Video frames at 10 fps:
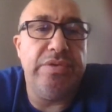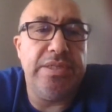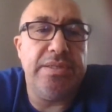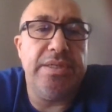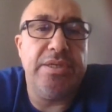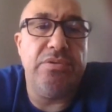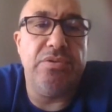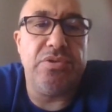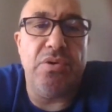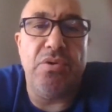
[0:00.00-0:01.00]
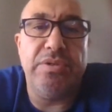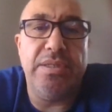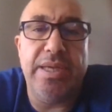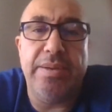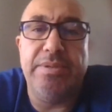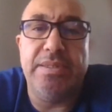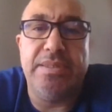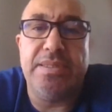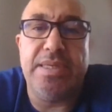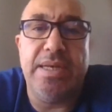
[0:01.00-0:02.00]
it includes all the
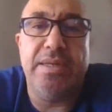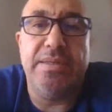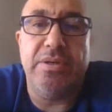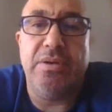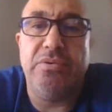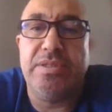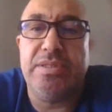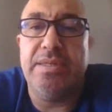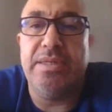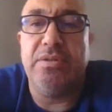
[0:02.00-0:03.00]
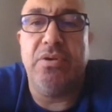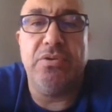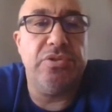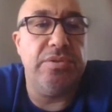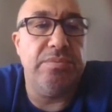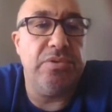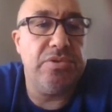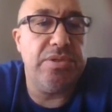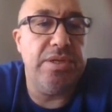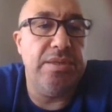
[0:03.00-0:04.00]
liabilities and any outstanding long-term
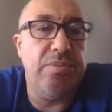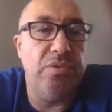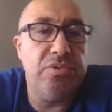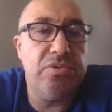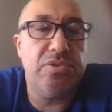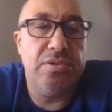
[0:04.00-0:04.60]
notes and bonds.